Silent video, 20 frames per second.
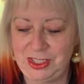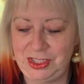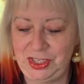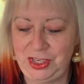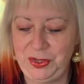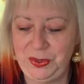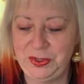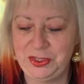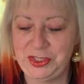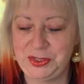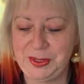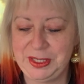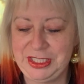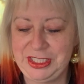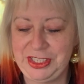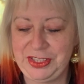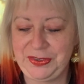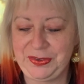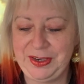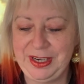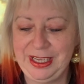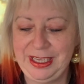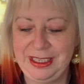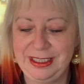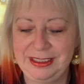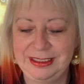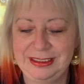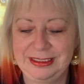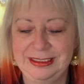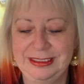Luke 23,
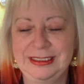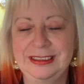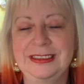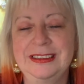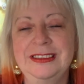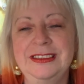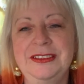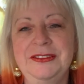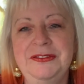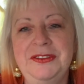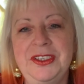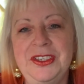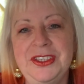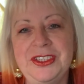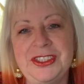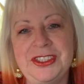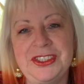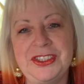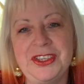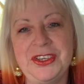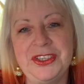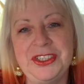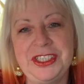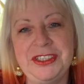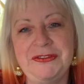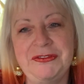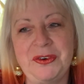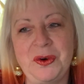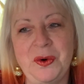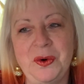verse
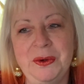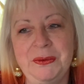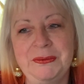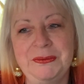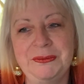34.